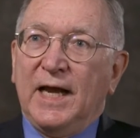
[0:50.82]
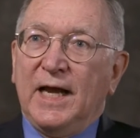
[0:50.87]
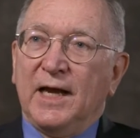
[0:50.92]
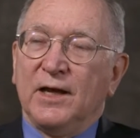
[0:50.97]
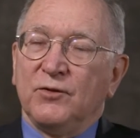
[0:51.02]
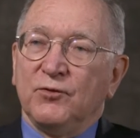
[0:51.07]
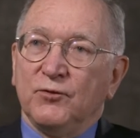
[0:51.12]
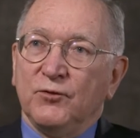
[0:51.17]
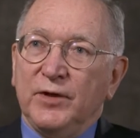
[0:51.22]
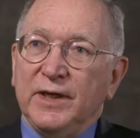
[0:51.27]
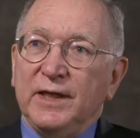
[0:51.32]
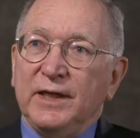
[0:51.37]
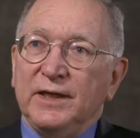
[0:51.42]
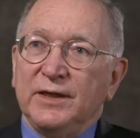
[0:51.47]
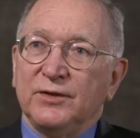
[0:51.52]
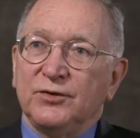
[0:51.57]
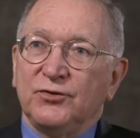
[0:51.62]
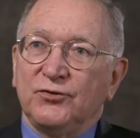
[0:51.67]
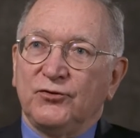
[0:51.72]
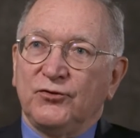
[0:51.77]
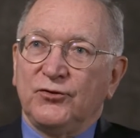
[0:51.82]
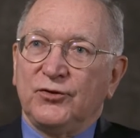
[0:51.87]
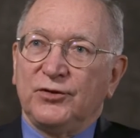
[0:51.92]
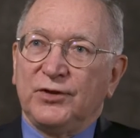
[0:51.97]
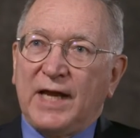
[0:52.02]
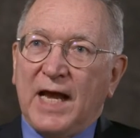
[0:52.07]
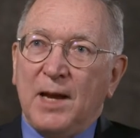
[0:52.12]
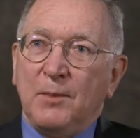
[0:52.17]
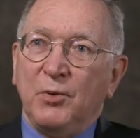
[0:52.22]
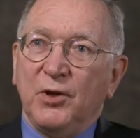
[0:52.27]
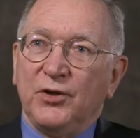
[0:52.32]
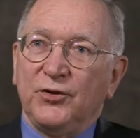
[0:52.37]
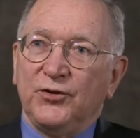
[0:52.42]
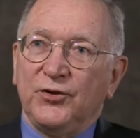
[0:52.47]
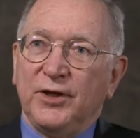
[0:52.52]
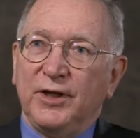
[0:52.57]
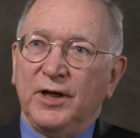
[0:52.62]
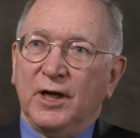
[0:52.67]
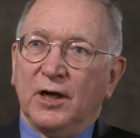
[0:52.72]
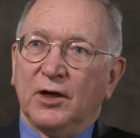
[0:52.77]
and really
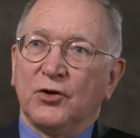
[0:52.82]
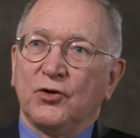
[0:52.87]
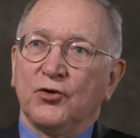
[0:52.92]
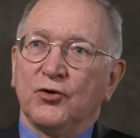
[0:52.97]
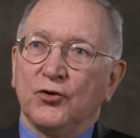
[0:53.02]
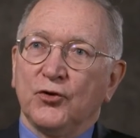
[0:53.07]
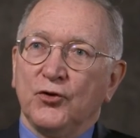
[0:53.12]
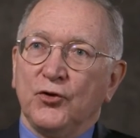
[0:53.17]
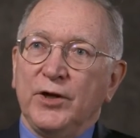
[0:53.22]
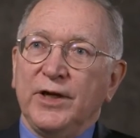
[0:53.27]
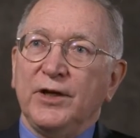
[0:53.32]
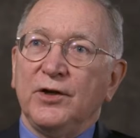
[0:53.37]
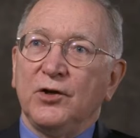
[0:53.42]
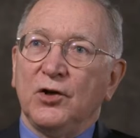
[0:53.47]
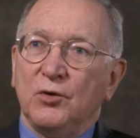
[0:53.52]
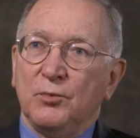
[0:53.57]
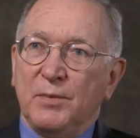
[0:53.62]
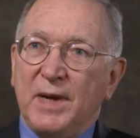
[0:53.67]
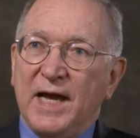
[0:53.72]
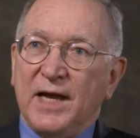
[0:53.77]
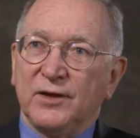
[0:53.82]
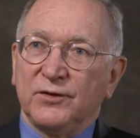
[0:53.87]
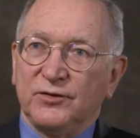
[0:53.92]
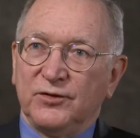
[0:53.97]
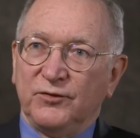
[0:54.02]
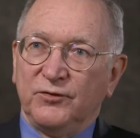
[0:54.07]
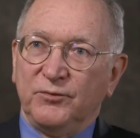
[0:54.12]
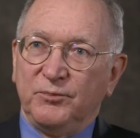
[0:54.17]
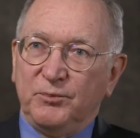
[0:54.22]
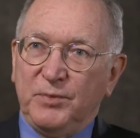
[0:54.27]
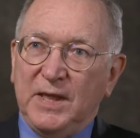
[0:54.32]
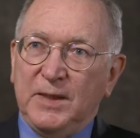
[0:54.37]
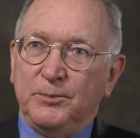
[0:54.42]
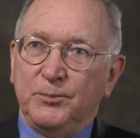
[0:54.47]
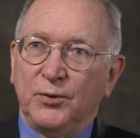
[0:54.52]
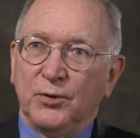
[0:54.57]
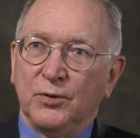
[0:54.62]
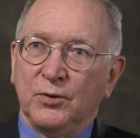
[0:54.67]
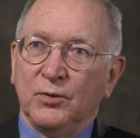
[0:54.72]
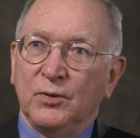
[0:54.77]
establishing a critical mass of
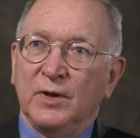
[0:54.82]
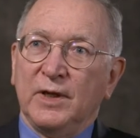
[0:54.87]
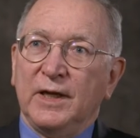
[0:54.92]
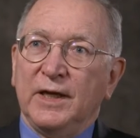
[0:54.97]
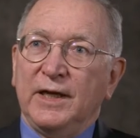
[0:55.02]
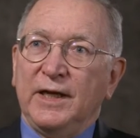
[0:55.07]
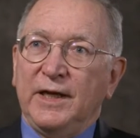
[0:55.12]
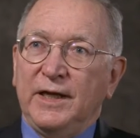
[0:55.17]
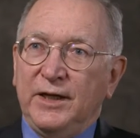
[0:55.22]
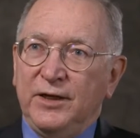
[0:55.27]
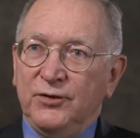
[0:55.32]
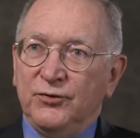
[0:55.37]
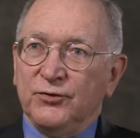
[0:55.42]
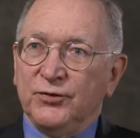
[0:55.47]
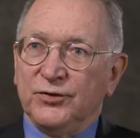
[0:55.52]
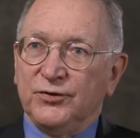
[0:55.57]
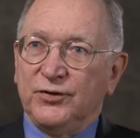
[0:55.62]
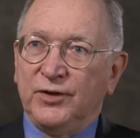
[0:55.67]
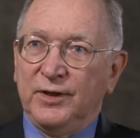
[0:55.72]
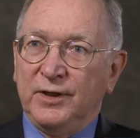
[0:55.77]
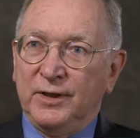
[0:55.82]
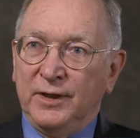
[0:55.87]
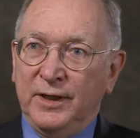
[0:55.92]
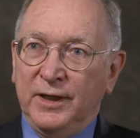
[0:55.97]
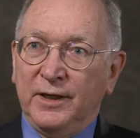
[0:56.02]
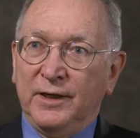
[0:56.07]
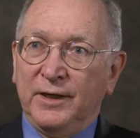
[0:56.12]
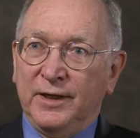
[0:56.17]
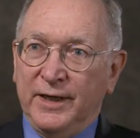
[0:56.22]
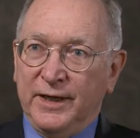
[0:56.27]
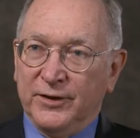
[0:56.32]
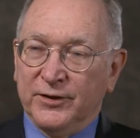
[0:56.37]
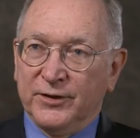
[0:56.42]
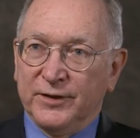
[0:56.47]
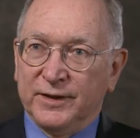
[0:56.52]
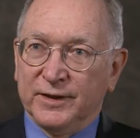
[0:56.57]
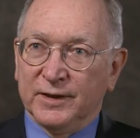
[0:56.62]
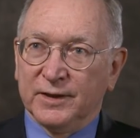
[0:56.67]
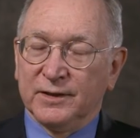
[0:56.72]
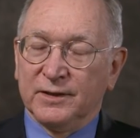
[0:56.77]
people interested in, in an
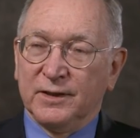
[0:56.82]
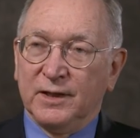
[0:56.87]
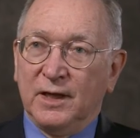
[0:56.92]
area.